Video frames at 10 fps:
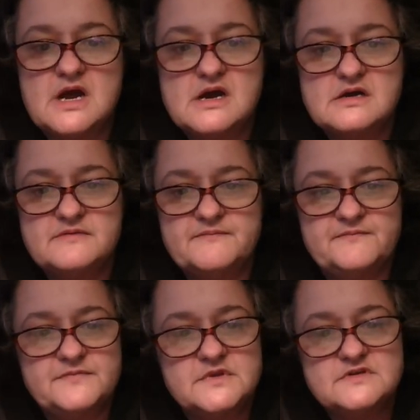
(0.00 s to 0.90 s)

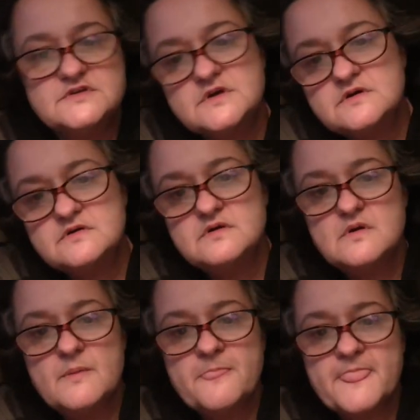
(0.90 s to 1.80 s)
um so
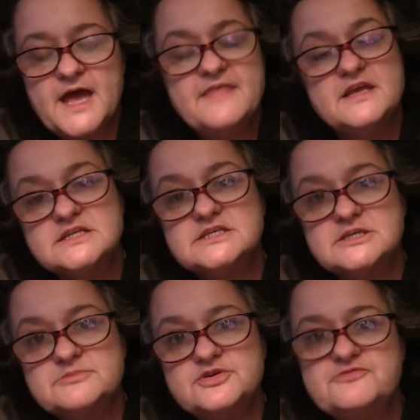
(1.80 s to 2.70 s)
i think it's
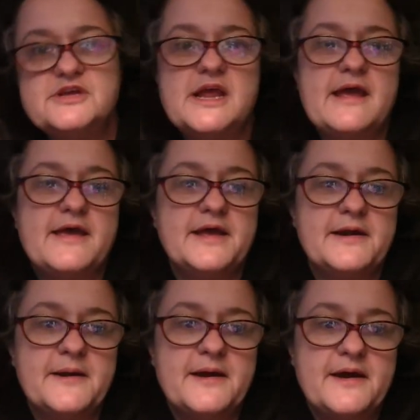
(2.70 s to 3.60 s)
a good movie and